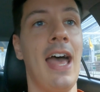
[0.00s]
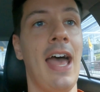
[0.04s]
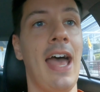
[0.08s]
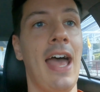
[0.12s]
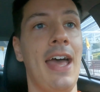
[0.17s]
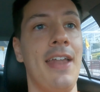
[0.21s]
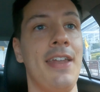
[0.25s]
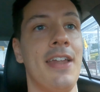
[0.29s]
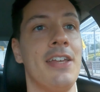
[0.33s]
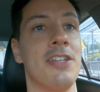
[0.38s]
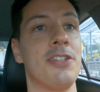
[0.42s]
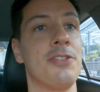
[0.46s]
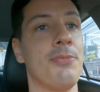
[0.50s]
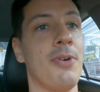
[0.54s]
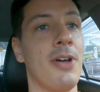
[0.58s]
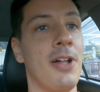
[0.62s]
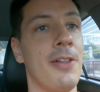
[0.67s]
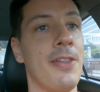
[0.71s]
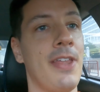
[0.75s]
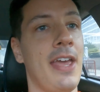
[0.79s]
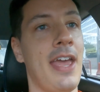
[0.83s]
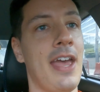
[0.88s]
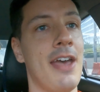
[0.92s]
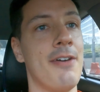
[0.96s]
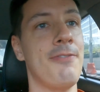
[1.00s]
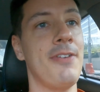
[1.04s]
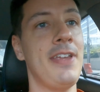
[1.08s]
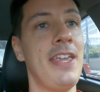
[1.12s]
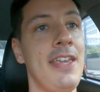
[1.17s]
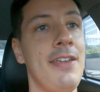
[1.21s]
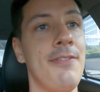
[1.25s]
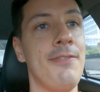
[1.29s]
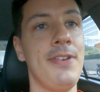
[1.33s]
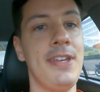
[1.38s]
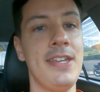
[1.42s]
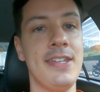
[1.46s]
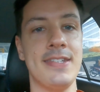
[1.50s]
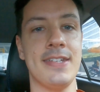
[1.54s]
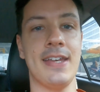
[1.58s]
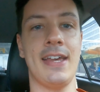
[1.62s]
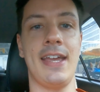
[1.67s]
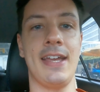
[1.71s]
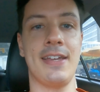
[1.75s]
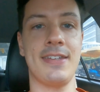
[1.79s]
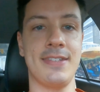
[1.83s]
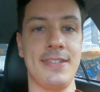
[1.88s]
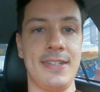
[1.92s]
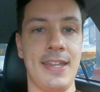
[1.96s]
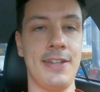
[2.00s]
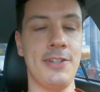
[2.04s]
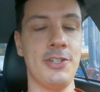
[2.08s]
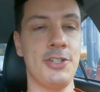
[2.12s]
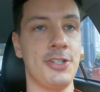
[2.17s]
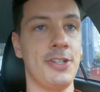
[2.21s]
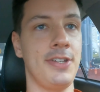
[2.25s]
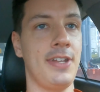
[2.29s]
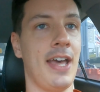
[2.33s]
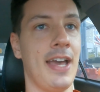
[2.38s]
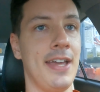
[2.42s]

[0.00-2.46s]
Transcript: And as well, they have e-visa extension.